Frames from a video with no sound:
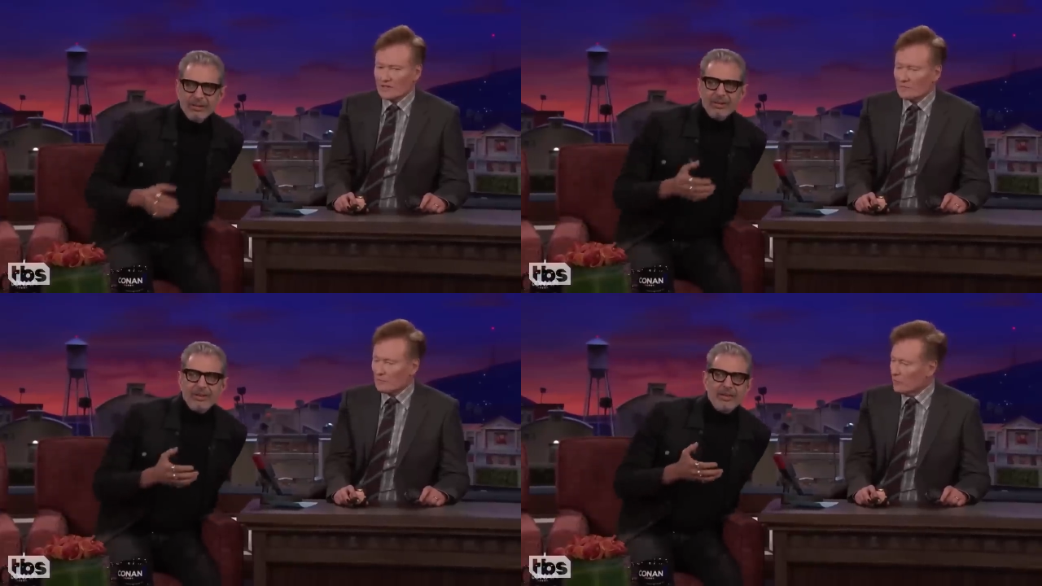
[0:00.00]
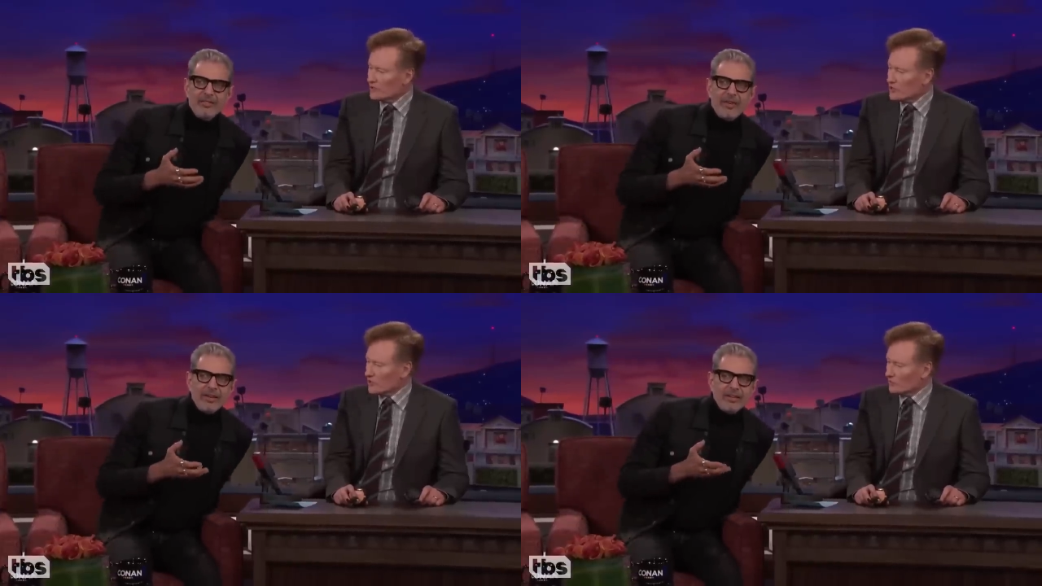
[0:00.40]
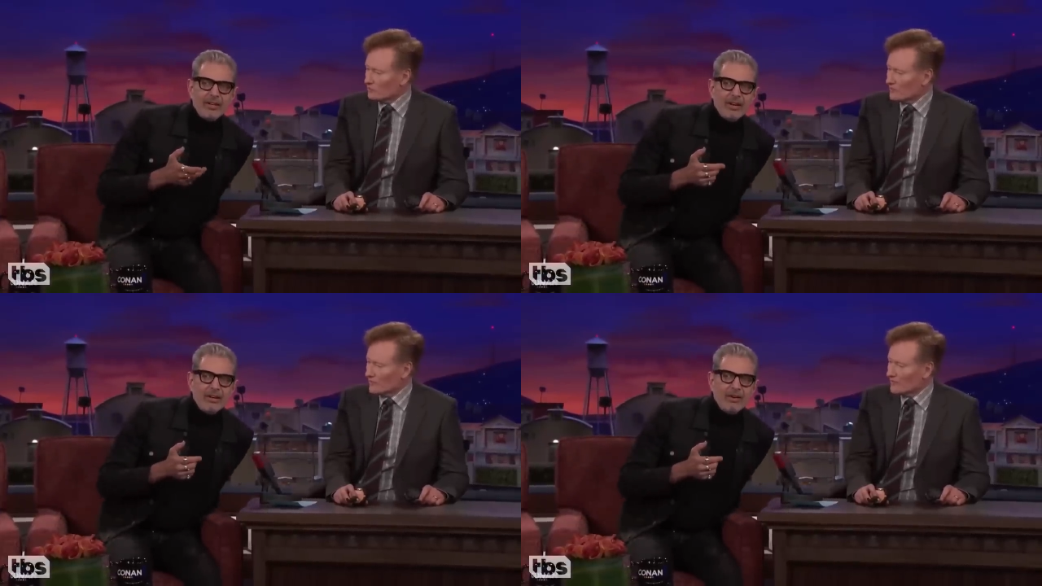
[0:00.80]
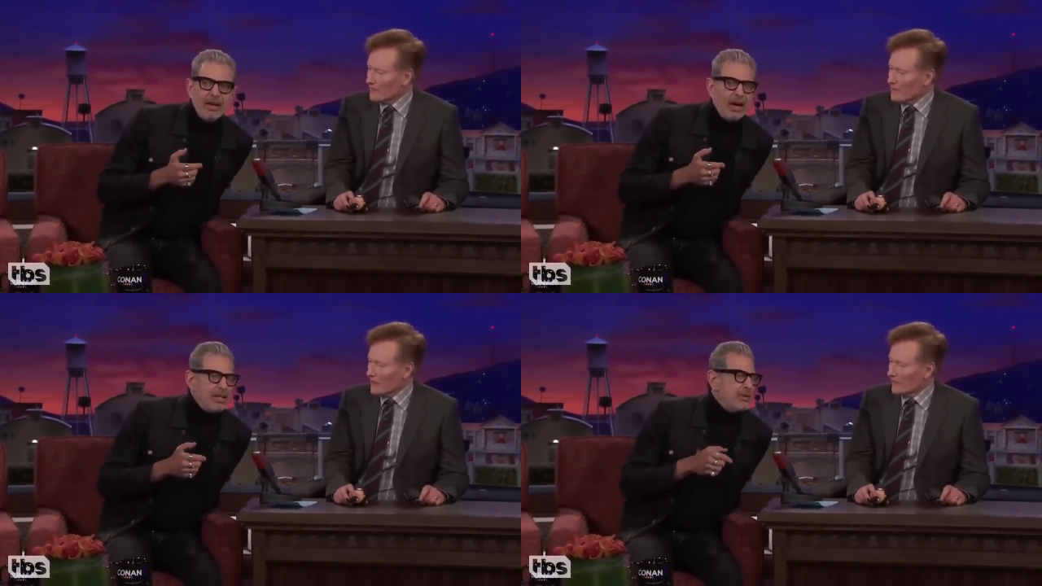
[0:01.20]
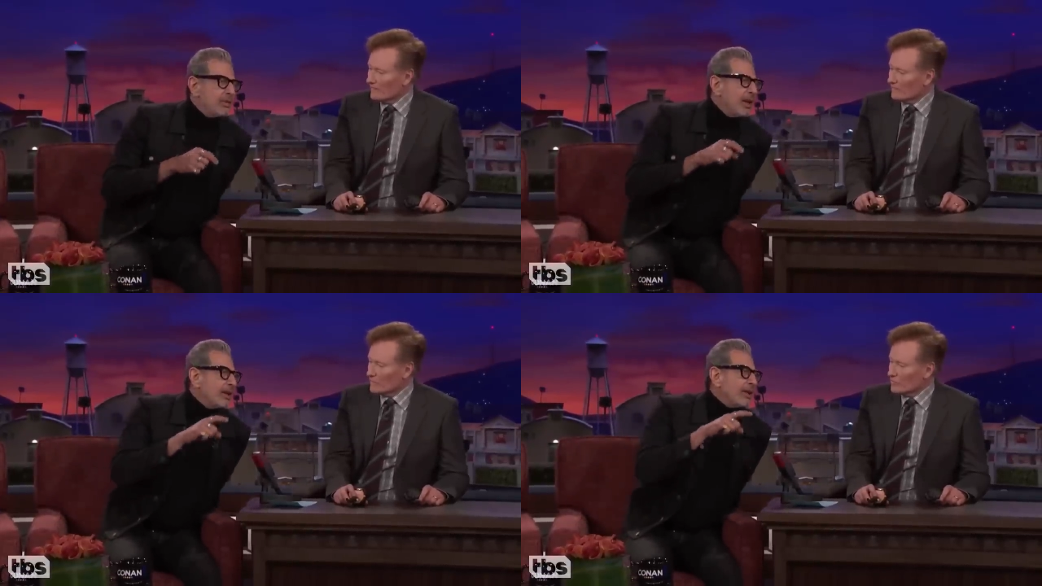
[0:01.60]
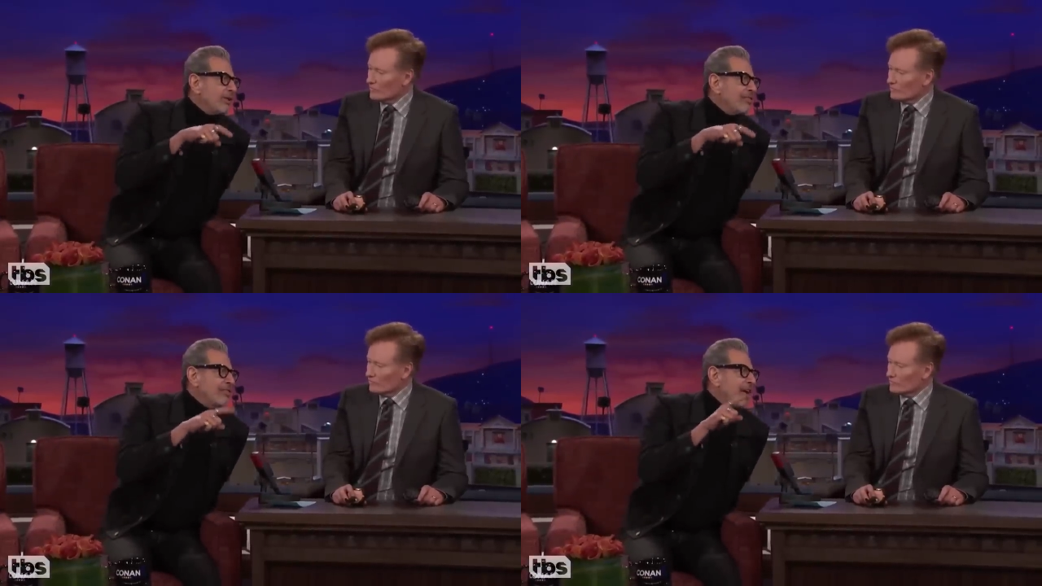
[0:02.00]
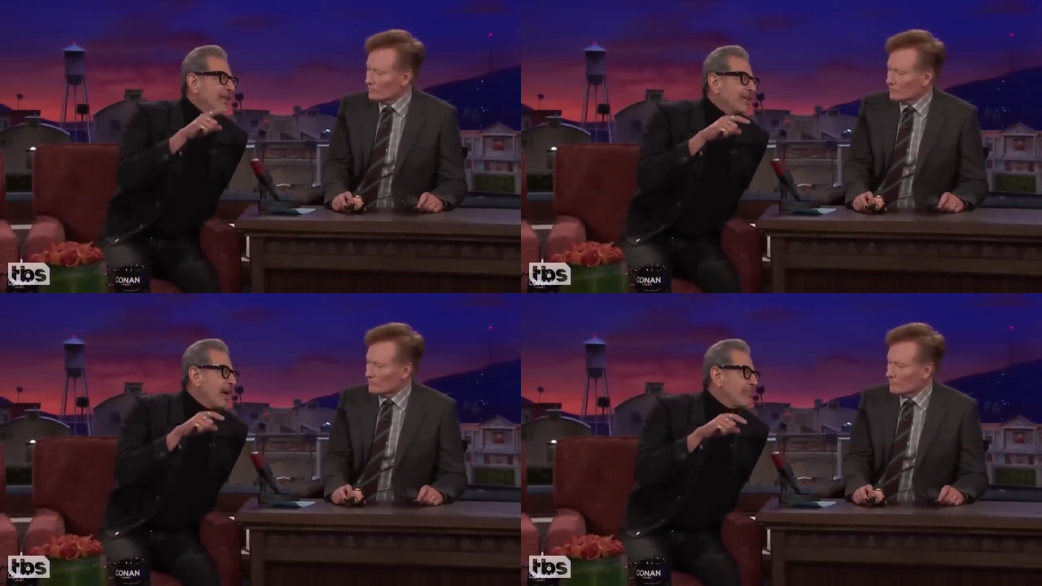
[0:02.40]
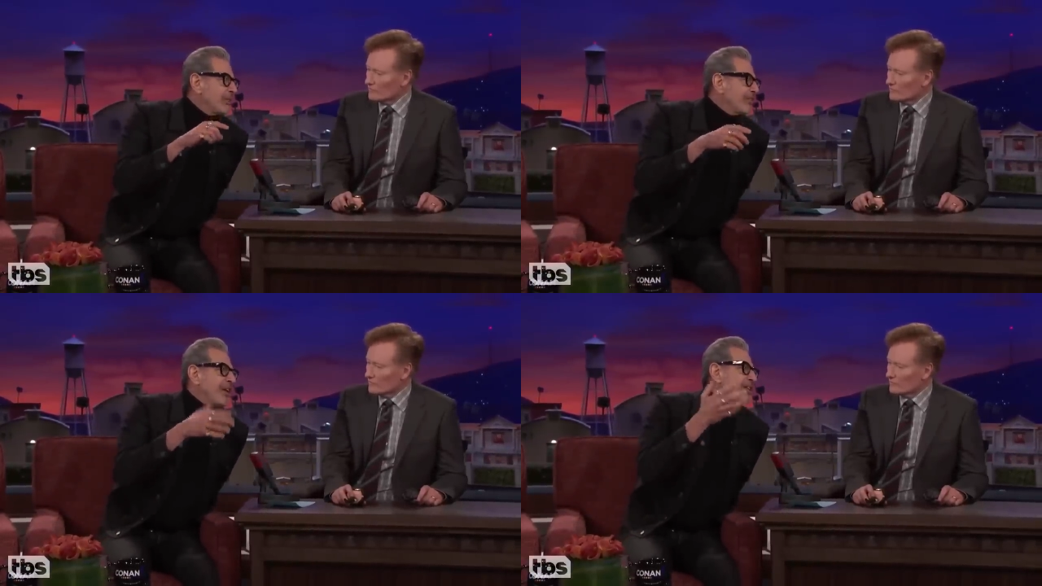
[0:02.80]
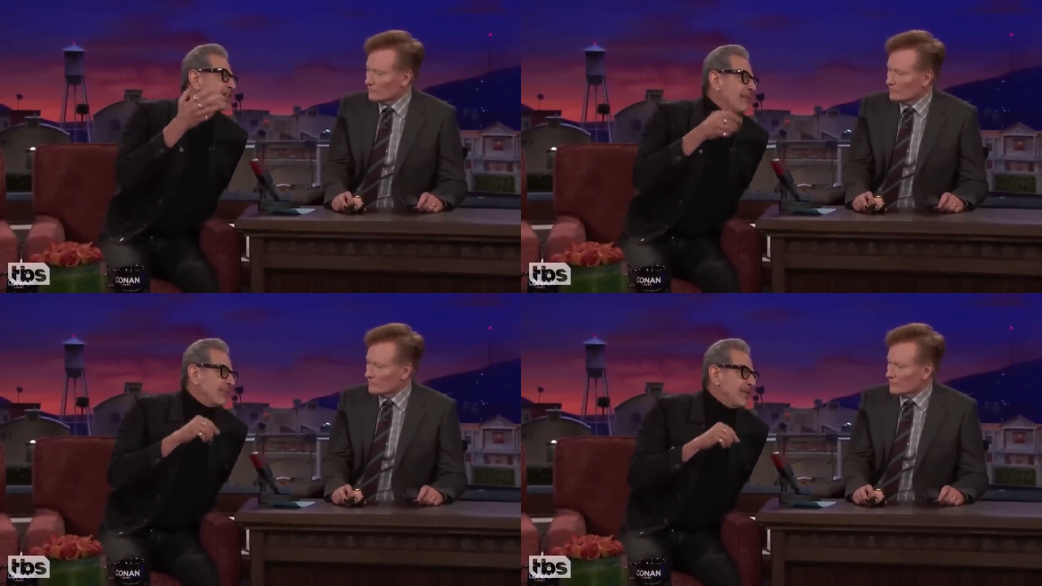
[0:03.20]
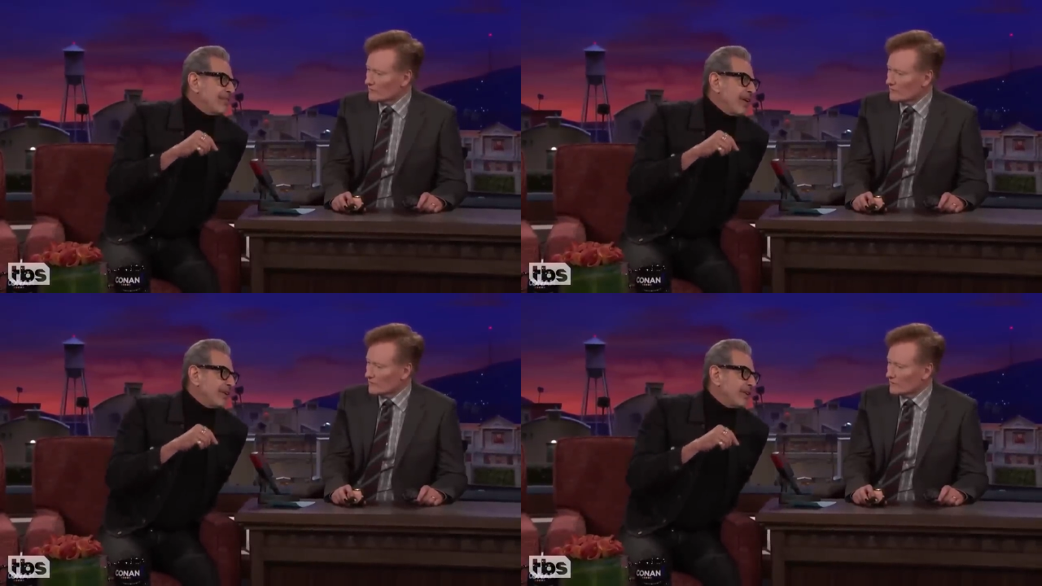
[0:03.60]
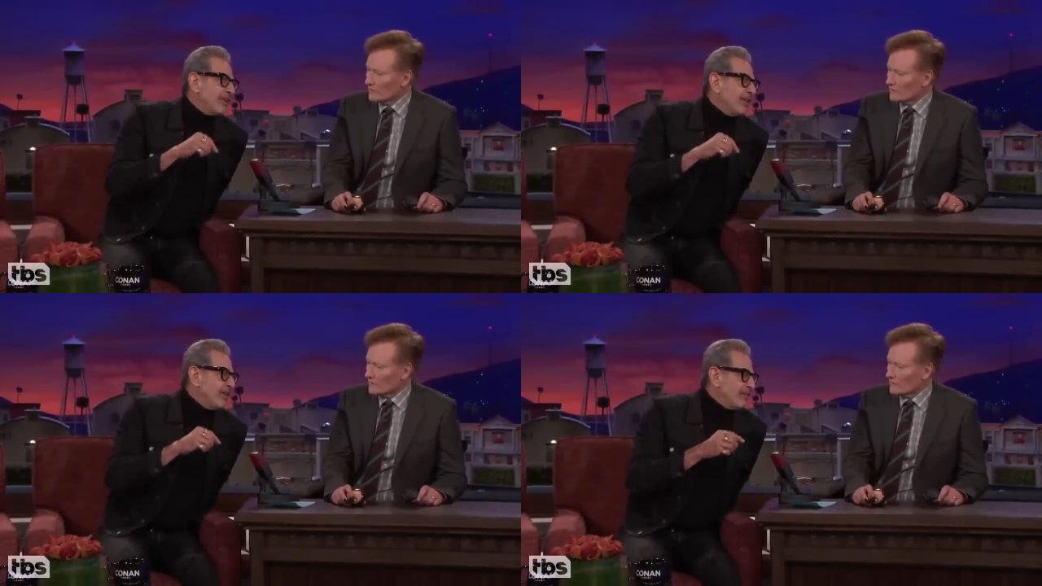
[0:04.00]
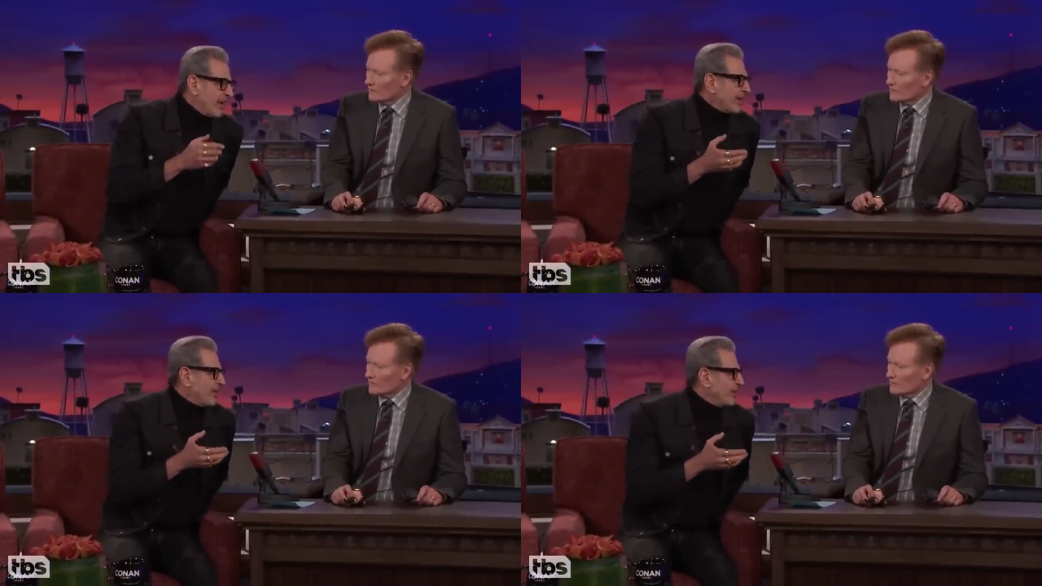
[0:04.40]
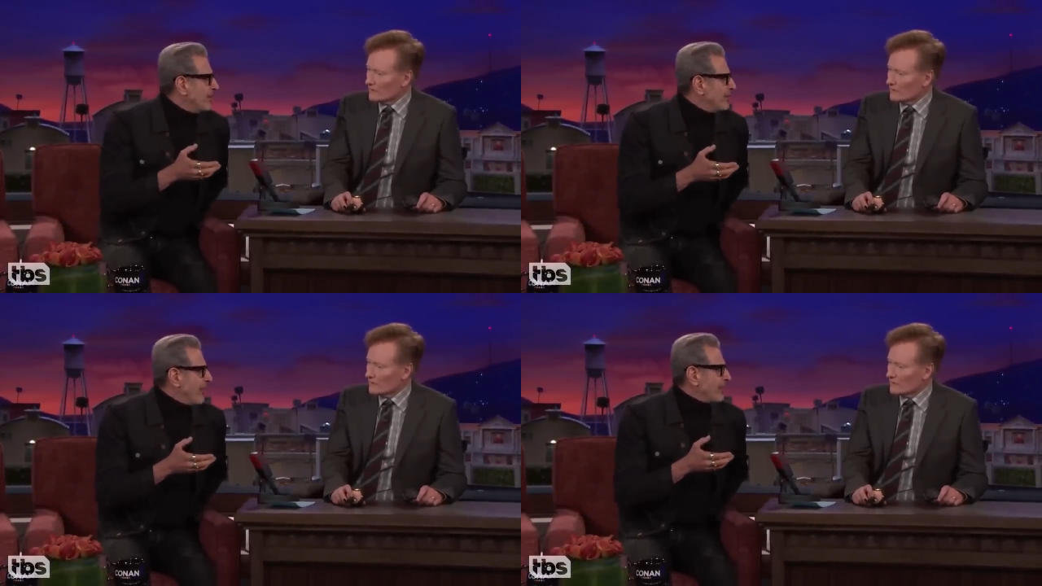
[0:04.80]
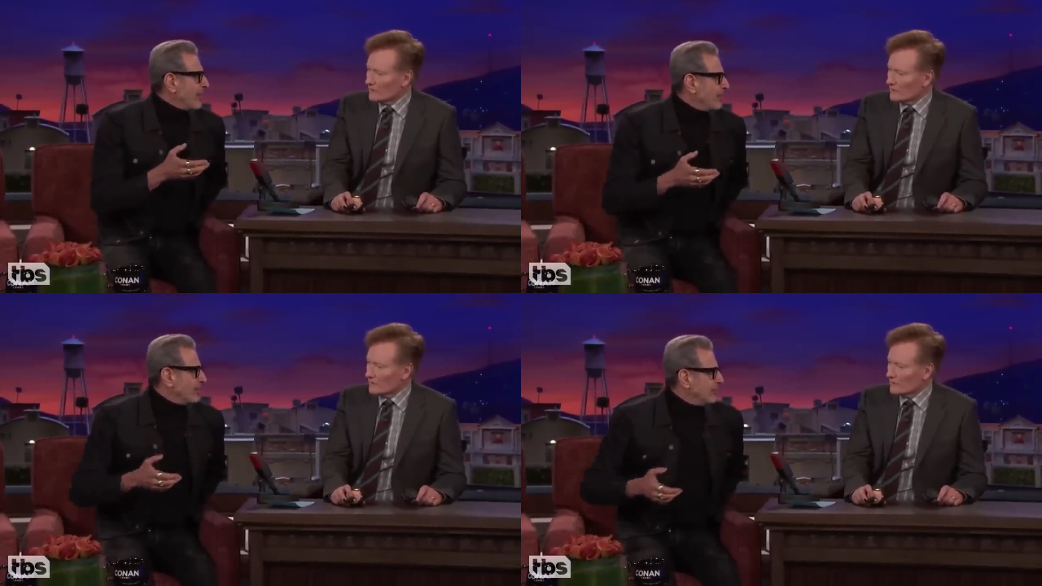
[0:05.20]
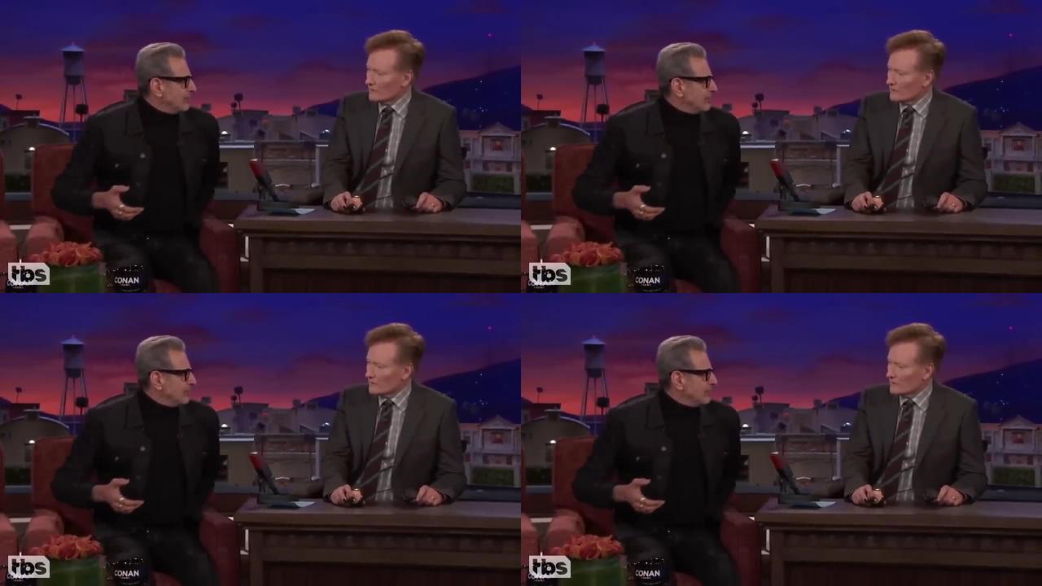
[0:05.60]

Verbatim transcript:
Speaker 1: the what's Funko. your Funko? I think you were like like a fun company, the fun company, Funko, Funko, Funko.